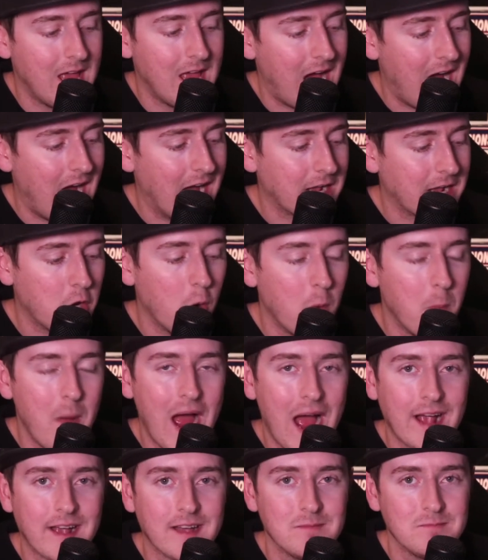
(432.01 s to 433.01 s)
I go
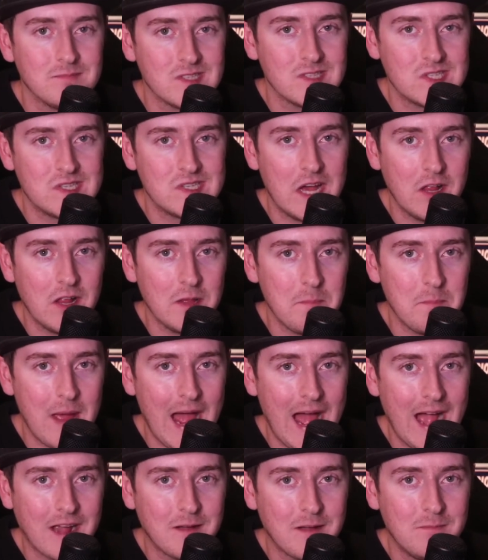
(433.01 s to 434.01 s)
back, sell it
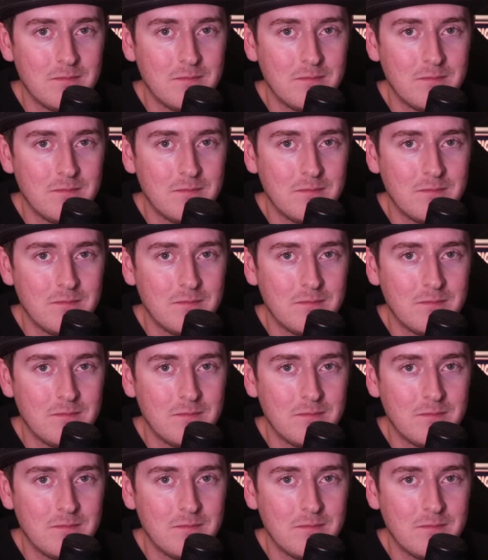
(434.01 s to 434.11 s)
back,